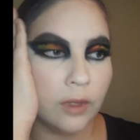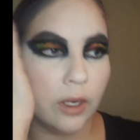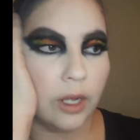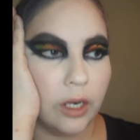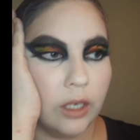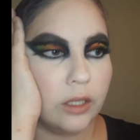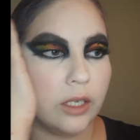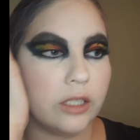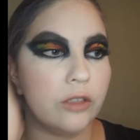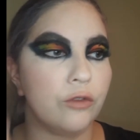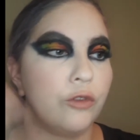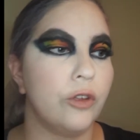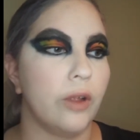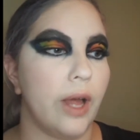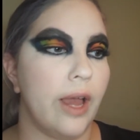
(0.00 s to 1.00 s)
And it doesn't
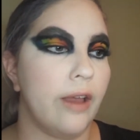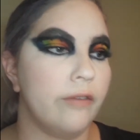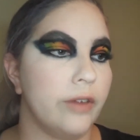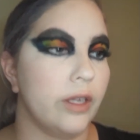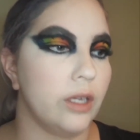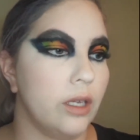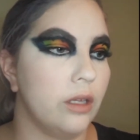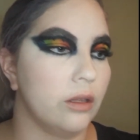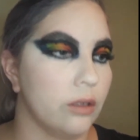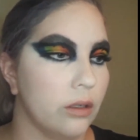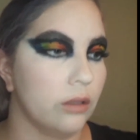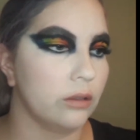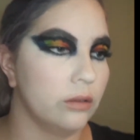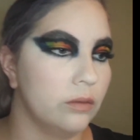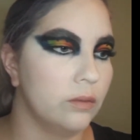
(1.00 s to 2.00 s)
feel heavy either.
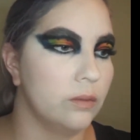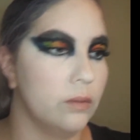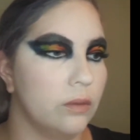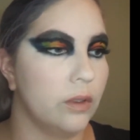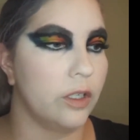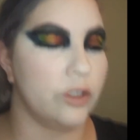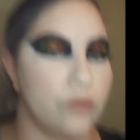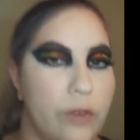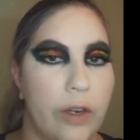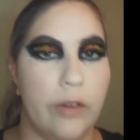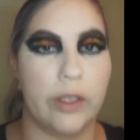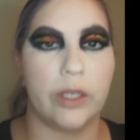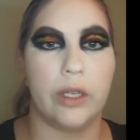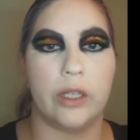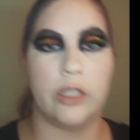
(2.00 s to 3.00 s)
It's
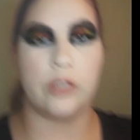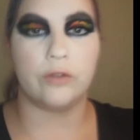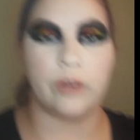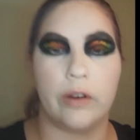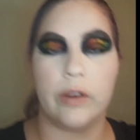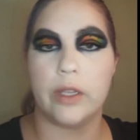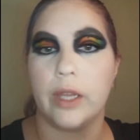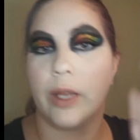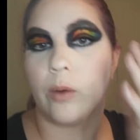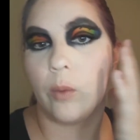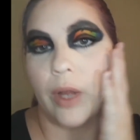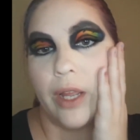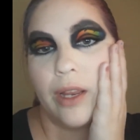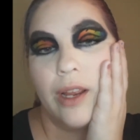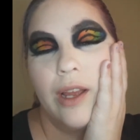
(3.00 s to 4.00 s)
very it's very
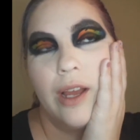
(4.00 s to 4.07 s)
lightweight.